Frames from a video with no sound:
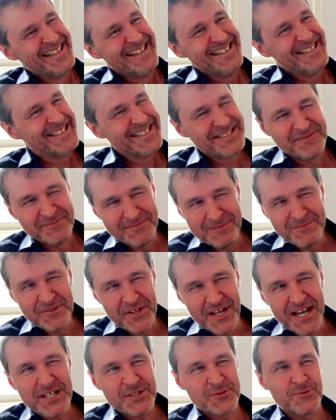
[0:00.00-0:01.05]
And he didn't remember
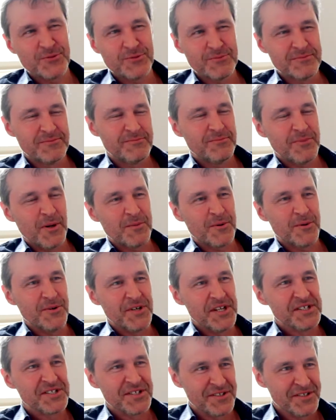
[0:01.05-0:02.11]
the actual
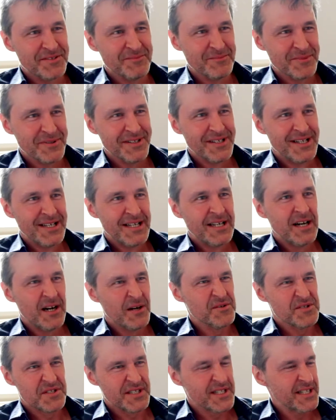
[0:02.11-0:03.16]
popcorn incident, but
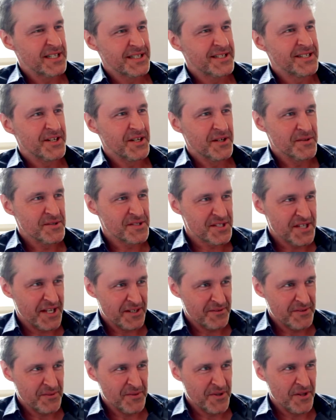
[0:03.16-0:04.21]
I was an idiot, you know, I was just
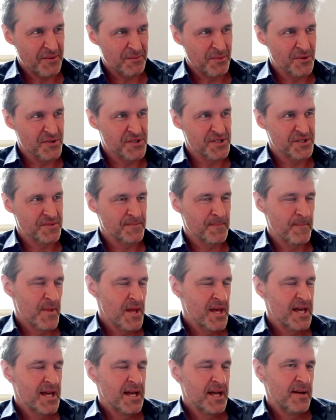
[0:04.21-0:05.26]
hanging around with other boys.
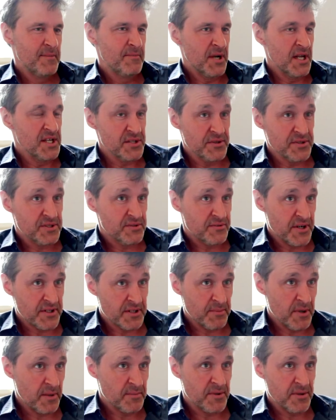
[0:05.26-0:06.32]
But as I was
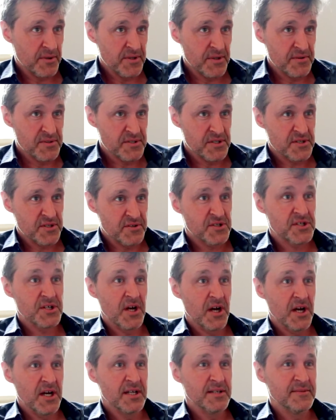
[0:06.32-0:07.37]
throwing the popcorn, there was a sort of
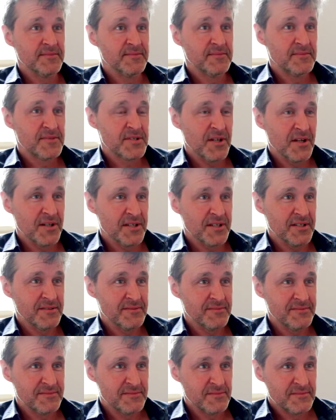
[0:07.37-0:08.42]
shy,
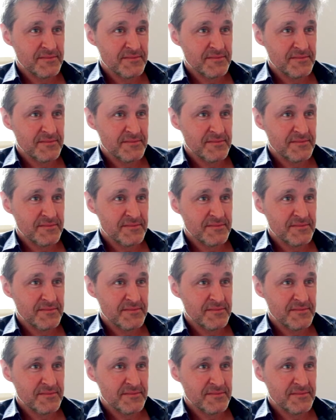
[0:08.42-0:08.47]
slightly